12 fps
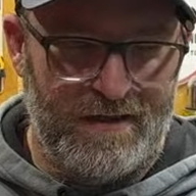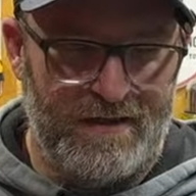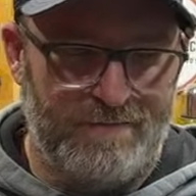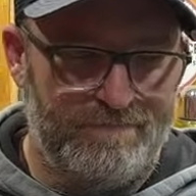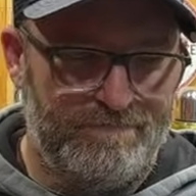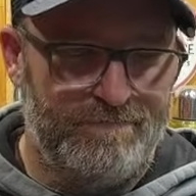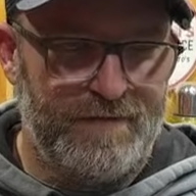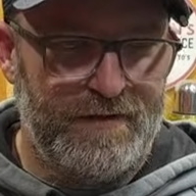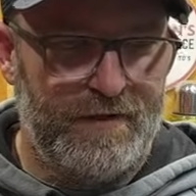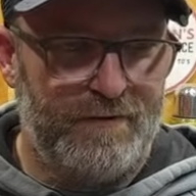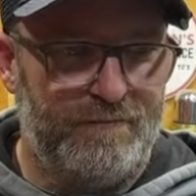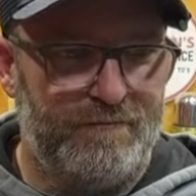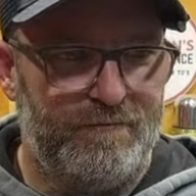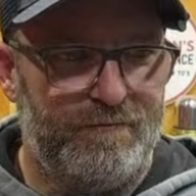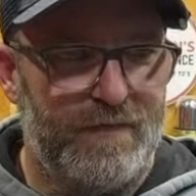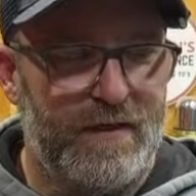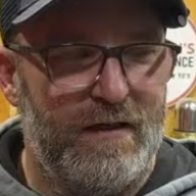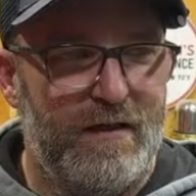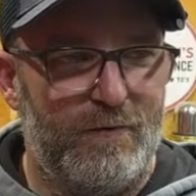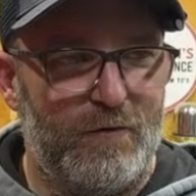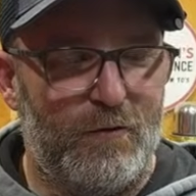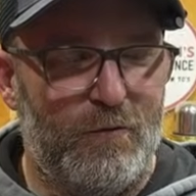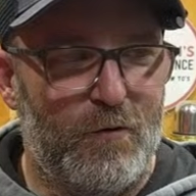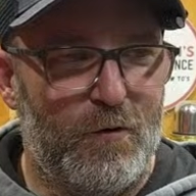a, you know,
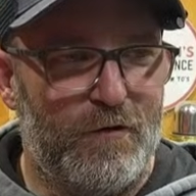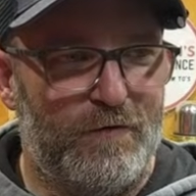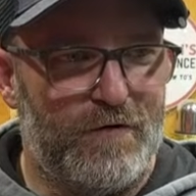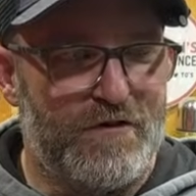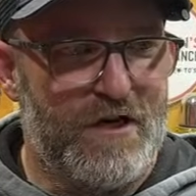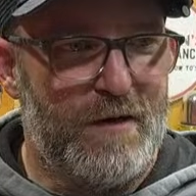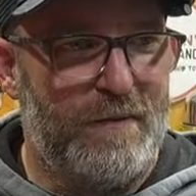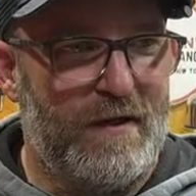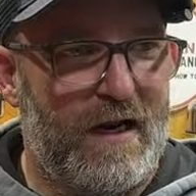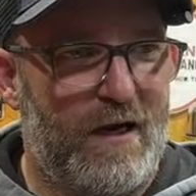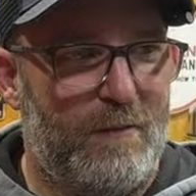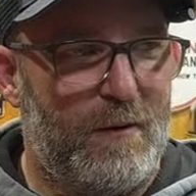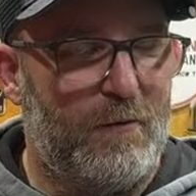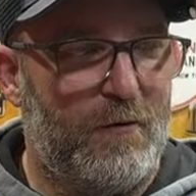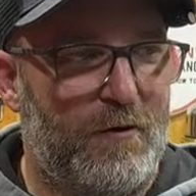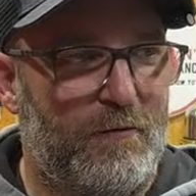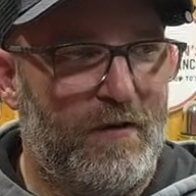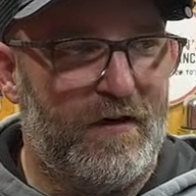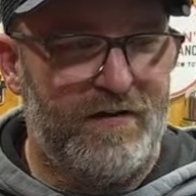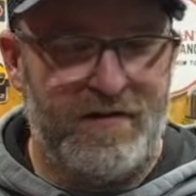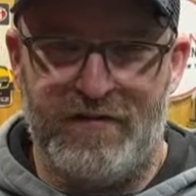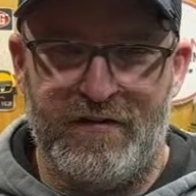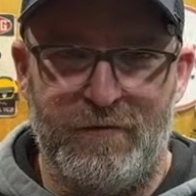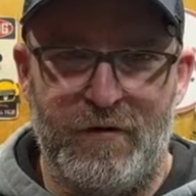reward for something. I don't remember what it was
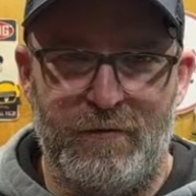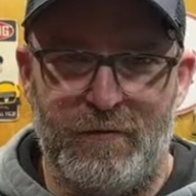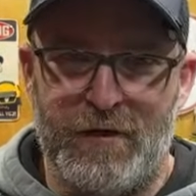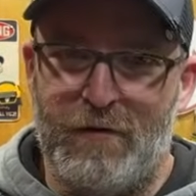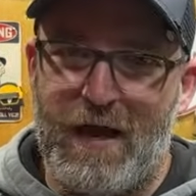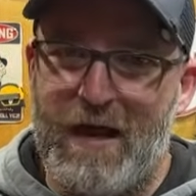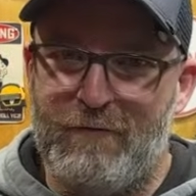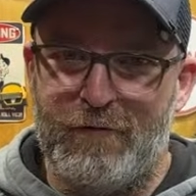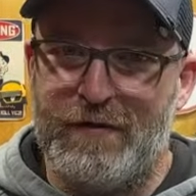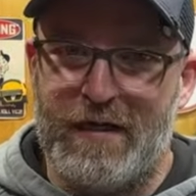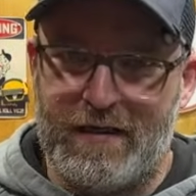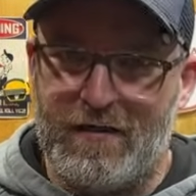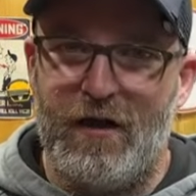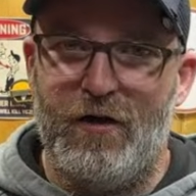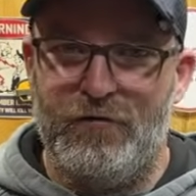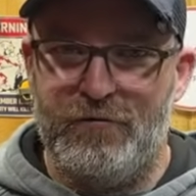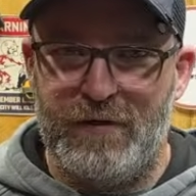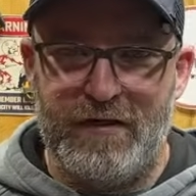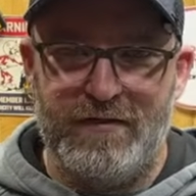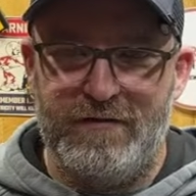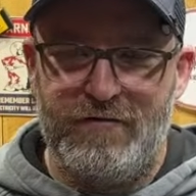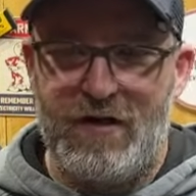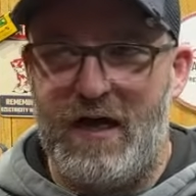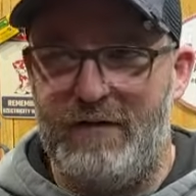because we don't have one like close. We had to
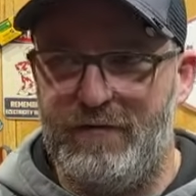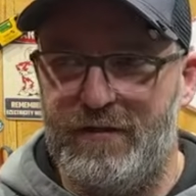drive